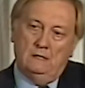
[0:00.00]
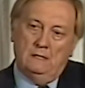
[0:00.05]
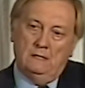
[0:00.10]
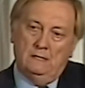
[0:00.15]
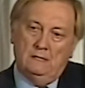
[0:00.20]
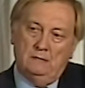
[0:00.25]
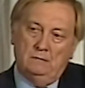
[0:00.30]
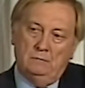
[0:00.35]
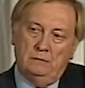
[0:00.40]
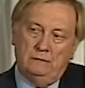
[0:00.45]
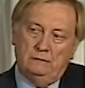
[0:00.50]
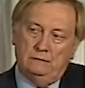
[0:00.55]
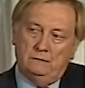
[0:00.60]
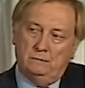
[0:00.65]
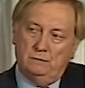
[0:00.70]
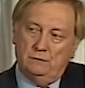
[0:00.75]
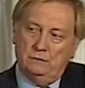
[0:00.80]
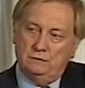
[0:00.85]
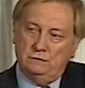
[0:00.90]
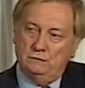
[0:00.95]
But
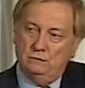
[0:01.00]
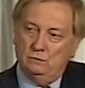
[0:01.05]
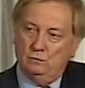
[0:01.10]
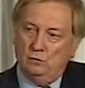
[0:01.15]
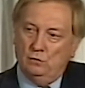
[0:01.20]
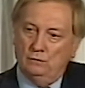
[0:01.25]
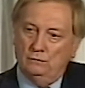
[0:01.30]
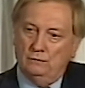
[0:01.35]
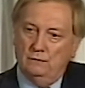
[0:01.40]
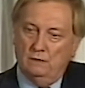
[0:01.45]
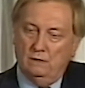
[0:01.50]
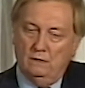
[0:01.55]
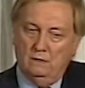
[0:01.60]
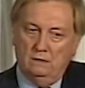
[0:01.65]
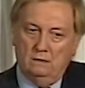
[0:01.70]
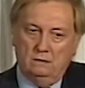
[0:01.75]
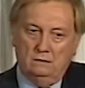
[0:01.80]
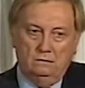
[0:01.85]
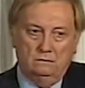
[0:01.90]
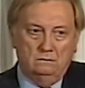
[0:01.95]
the person who wrote the
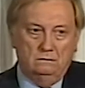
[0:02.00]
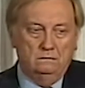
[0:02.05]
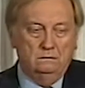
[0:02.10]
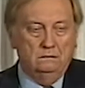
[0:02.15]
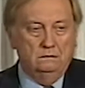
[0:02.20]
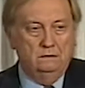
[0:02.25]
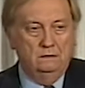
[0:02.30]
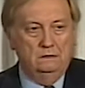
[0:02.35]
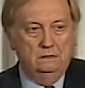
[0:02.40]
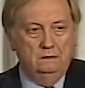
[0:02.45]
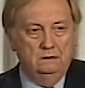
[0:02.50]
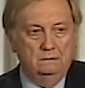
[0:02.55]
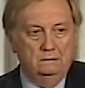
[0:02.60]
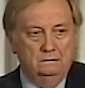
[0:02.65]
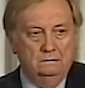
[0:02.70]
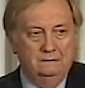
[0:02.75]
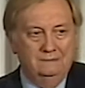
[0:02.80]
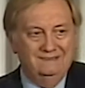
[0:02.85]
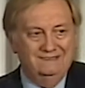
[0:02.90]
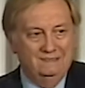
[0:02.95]
article
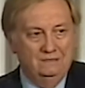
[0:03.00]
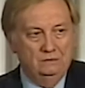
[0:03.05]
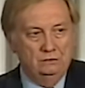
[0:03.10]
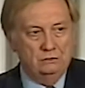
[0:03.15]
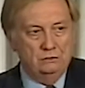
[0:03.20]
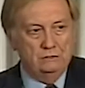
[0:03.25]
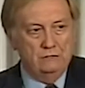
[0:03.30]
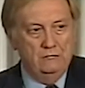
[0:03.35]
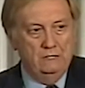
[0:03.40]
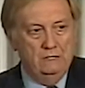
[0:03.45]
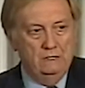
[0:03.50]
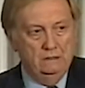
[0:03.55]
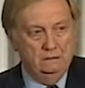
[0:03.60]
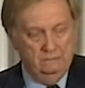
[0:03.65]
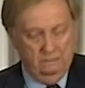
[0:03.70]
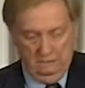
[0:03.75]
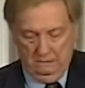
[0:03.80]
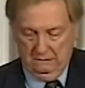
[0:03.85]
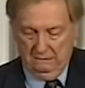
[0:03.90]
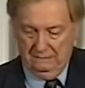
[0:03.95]
didn't
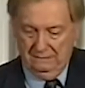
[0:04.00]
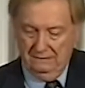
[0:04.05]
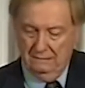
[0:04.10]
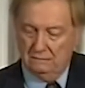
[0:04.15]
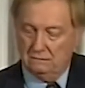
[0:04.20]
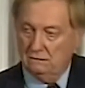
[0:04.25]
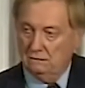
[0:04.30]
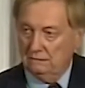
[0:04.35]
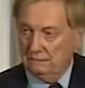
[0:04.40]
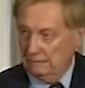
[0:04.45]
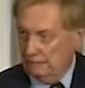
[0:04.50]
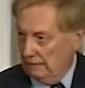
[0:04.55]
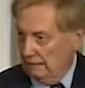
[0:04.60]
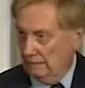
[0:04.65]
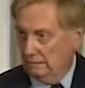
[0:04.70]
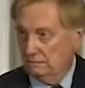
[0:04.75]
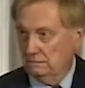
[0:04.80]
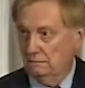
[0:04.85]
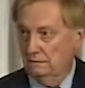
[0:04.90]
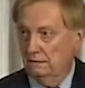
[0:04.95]
understand that diesel and
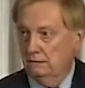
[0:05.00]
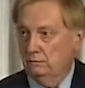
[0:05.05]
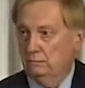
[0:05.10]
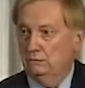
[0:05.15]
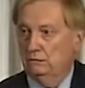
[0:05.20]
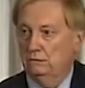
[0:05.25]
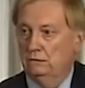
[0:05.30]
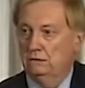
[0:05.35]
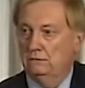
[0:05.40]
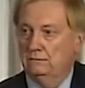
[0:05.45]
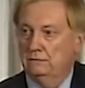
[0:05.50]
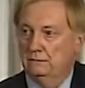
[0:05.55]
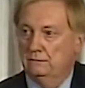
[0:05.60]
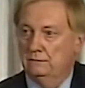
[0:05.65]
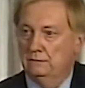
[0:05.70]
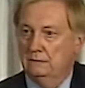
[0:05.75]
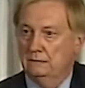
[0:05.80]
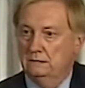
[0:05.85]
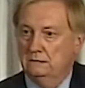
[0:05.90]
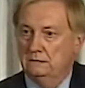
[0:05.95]
gasoline were two
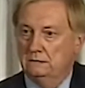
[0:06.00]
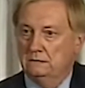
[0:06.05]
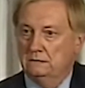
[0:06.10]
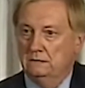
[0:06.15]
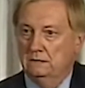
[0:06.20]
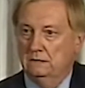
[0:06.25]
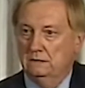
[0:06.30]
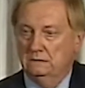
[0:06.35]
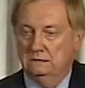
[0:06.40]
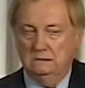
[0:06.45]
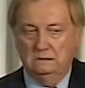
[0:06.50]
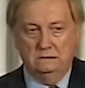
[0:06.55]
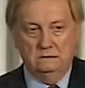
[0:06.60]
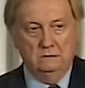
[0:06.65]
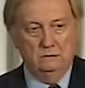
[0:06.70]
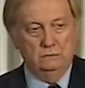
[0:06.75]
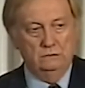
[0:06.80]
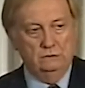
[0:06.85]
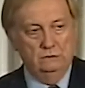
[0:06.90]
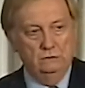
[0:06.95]
different things, and
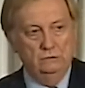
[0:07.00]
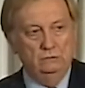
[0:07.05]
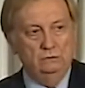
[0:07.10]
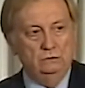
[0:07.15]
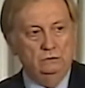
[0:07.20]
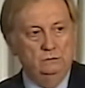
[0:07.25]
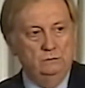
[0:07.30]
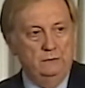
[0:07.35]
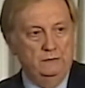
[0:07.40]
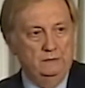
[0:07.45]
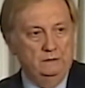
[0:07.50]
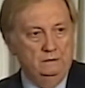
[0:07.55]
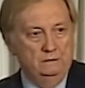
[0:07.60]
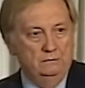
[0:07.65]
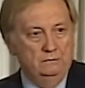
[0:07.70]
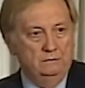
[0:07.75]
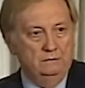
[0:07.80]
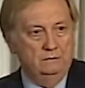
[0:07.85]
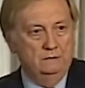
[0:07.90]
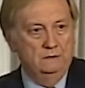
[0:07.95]
since there was a huge
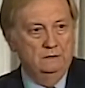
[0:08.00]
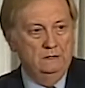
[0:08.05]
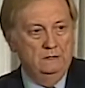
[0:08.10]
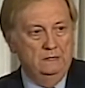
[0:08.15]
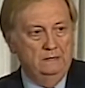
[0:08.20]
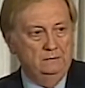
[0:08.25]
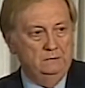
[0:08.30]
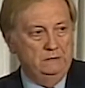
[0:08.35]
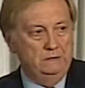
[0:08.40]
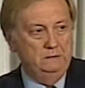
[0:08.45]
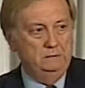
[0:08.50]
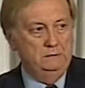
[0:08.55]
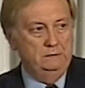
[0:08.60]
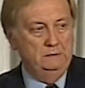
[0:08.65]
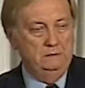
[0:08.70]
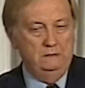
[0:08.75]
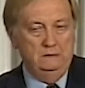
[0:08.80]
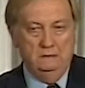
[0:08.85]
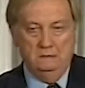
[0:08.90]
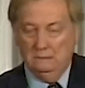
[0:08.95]
debate over
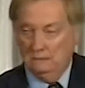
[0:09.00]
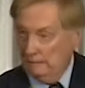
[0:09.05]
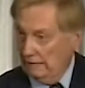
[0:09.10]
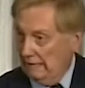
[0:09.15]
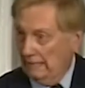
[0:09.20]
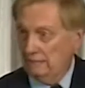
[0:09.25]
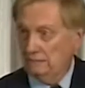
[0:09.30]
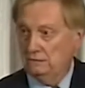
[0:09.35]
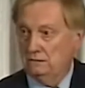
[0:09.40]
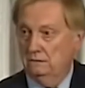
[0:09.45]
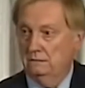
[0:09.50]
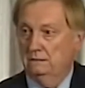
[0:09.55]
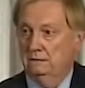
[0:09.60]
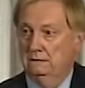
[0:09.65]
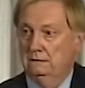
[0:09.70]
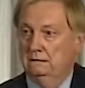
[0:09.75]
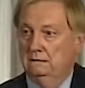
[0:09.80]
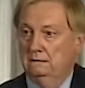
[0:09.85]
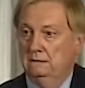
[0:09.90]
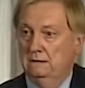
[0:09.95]
MTBE and
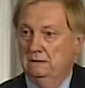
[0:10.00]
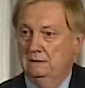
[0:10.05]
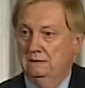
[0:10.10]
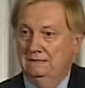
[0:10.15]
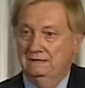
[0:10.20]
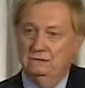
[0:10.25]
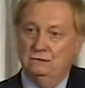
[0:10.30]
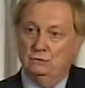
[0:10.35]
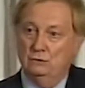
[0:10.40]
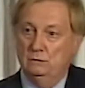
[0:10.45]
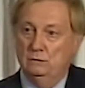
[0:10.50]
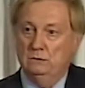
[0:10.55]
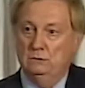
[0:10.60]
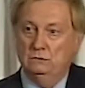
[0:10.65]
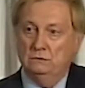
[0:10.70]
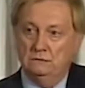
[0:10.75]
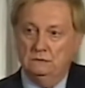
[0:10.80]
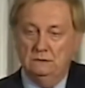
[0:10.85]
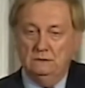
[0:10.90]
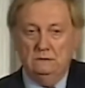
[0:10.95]
gasoline, he
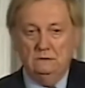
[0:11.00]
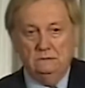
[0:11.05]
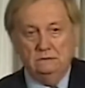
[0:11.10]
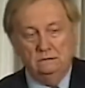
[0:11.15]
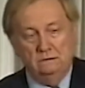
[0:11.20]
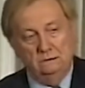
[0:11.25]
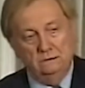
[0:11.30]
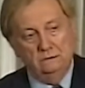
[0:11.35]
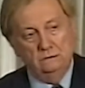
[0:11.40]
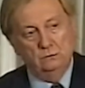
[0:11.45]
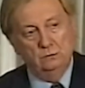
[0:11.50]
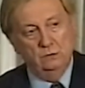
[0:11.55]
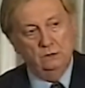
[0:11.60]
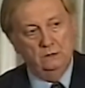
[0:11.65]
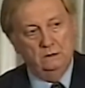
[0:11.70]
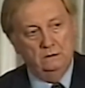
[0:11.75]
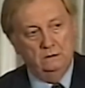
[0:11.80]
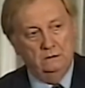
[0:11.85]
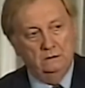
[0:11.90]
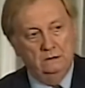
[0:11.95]
assumed it was in diesel as
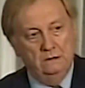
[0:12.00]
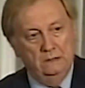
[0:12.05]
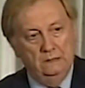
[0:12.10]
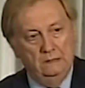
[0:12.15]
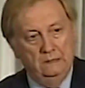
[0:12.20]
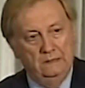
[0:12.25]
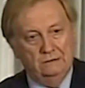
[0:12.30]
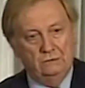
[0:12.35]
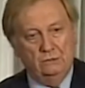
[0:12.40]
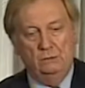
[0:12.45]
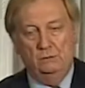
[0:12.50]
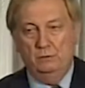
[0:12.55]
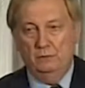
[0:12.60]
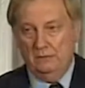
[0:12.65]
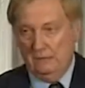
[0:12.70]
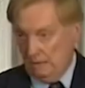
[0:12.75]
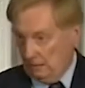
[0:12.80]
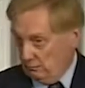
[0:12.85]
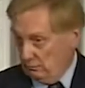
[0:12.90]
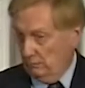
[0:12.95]
well. And so
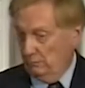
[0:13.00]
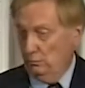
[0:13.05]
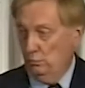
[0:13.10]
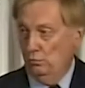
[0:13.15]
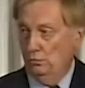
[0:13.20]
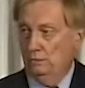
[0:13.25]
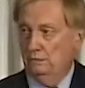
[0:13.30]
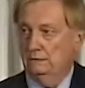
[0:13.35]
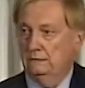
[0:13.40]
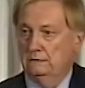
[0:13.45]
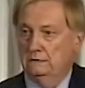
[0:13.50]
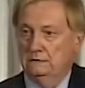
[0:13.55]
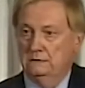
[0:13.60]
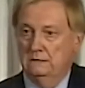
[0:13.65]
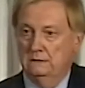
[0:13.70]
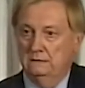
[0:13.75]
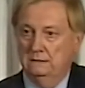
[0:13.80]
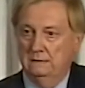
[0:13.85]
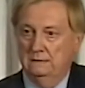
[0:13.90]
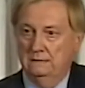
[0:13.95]
he put out a report
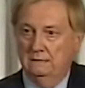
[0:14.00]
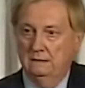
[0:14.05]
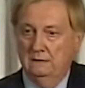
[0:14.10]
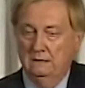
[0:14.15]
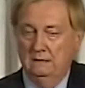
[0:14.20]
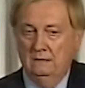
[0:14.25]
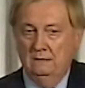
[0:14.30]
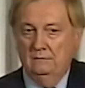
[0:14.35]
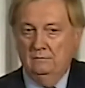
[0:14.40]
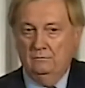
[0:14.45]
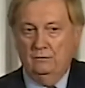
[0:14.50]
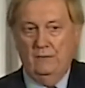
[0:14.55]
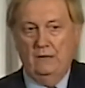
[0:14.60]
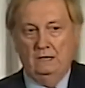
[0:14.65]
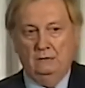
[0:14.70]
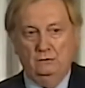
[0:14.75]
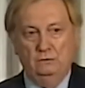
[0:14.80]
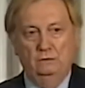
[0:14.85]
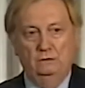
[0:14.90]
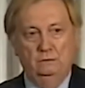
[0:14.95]
that said that
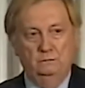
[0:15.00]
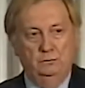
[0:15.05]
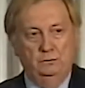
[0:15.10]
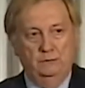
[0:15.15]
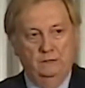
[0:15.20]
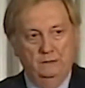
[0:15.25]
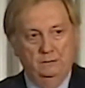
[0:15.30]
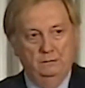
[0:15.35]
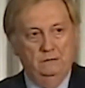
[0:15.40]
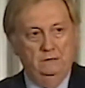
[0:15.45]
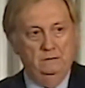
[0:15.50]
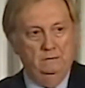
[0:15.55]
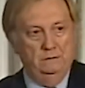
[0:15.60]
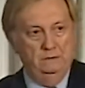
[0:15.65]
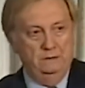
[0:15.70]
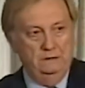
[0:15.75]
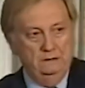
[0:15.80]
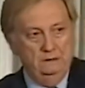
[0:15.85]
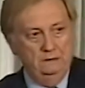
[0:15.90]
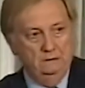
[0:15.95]
fracturing could put
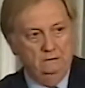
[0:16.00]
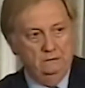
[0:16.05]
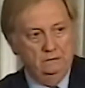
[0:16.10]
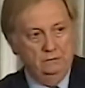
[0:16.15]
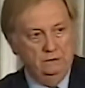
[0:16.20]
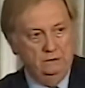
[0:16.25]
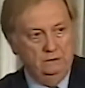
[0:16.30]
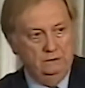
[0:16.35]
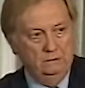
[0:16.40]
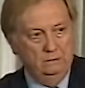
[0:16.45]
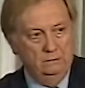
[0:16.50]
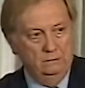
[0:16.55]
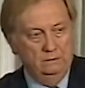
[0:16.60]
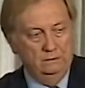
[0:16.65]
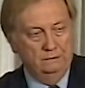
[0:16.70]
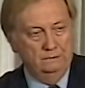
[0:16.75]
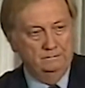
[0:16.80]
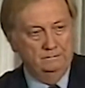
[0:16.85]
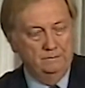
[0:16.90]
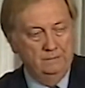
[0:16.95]
MTBE in your drinking
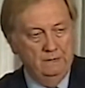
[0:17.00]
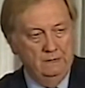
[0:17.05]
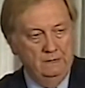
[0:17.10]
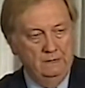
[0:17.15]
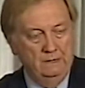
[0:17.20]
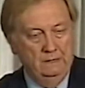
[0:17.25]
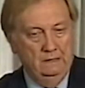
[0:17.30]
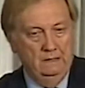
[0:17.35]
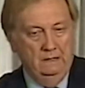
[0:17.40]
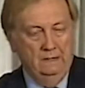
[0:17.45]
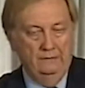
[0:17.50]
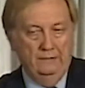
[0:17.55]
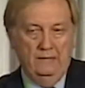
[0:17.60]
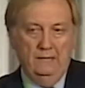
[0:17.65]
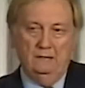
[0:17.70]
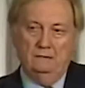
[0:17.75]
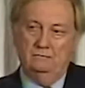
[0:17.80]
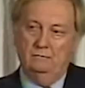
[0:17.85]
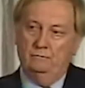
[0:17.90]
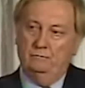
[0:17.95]
water.
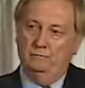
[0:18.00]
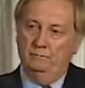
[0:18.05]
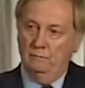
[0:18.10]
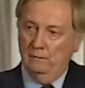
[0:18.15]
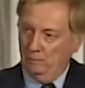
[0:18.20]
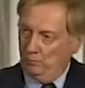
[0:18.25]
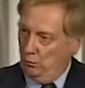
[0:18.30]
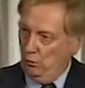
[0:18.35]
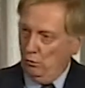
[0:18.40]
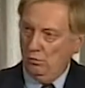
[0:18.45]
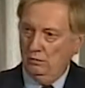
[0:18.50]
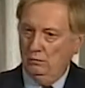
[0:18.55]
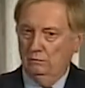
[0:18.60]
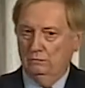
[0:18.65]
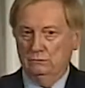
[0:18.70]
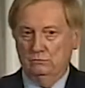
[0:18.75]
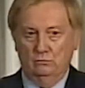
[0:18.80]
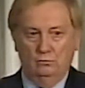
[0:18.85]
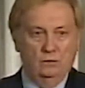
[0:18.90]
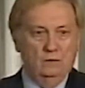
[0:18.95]
And that
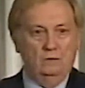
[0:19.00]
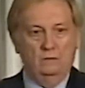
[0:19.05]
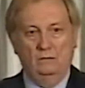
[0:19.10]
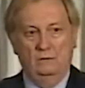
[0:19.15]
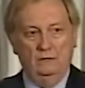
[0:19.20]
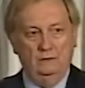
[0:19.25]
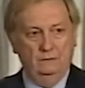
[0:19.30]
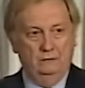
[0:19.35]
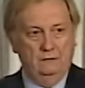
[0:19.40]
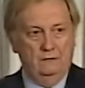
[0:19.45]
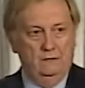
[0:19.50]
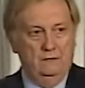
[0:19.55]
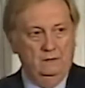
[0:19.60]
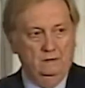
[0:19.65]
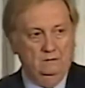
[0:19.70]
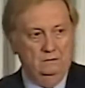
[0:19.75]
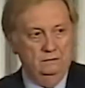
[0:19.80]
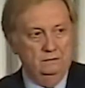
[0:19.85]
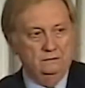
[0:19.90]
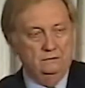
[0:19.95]
report was run around the
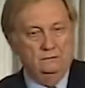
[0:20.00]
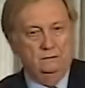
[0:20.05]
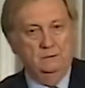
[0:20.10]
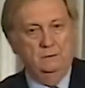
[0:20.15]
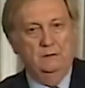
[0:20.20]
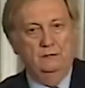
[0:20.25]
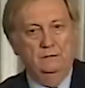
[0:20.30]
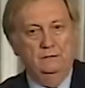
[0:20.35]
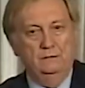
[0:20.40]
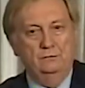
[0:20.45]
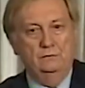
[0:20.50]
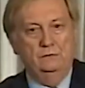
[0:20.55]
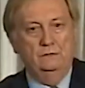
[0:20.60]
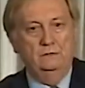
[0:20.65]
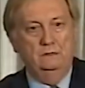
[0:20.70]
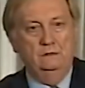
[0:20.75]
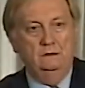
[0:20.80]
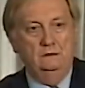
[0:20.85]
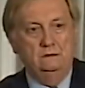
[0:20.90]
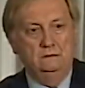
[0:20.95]
Congress for about
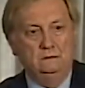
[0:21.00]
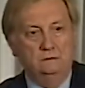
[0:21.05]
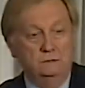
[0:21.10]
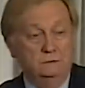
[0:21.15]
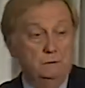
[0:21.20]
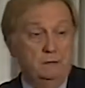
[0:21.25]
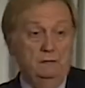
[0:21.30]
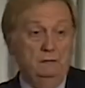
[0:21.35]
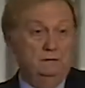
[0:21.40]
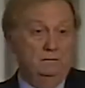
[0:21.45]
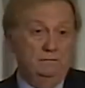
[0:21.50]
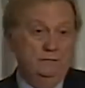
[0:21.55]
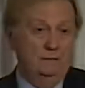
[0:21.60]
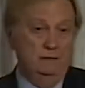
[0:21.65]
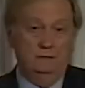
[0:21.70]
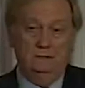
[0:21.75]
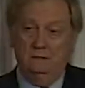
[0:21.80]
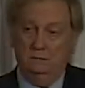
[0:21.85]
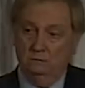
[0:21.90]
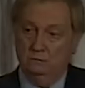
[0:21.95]
3 years, despite the
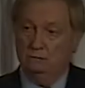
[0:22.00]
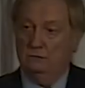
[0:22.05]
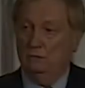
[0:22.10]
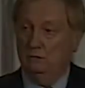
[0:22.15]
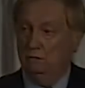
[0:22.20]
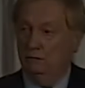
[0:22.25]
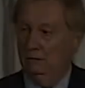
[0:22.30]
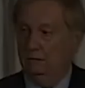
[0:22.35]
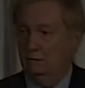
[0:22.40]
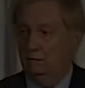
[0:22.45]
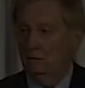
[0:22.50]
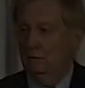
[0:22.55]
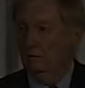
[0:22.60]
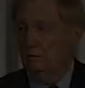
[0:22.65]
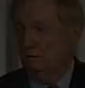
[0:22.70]
fact that it was totally